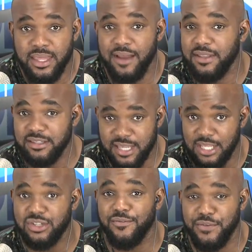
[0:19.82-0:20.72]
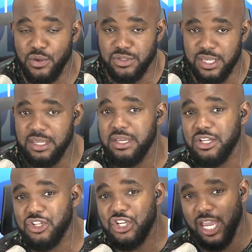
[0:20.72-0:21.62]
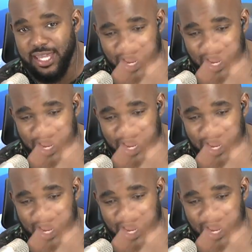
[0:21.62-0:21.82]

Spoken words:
Now, if that sounds confusing, check it